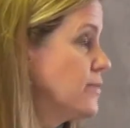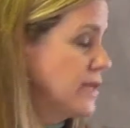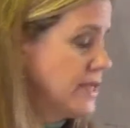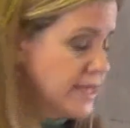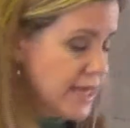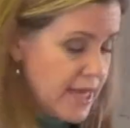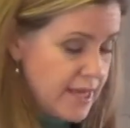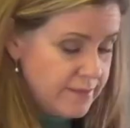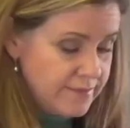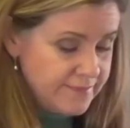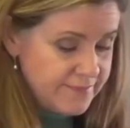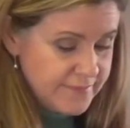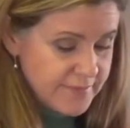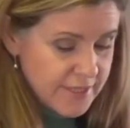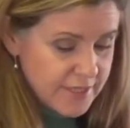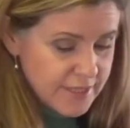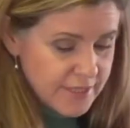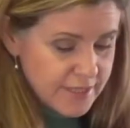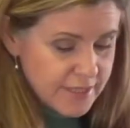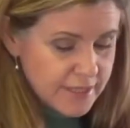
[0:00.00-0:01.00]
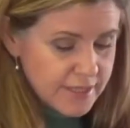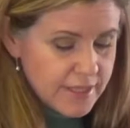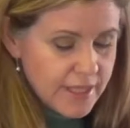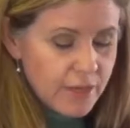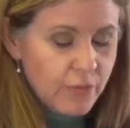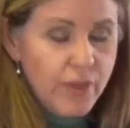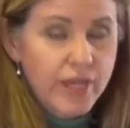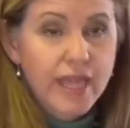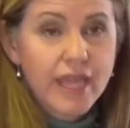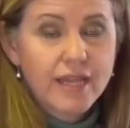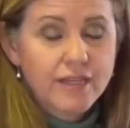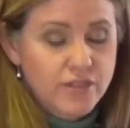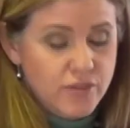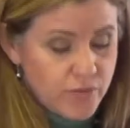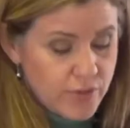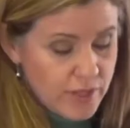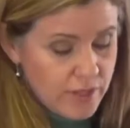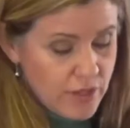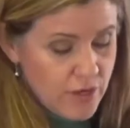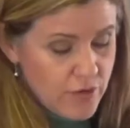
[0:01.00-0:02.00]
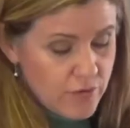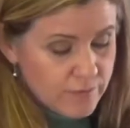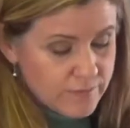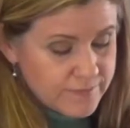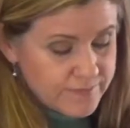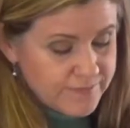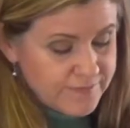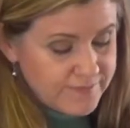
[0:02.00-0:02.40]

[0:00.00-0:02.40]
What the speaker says: to be done, and we can't do it alone.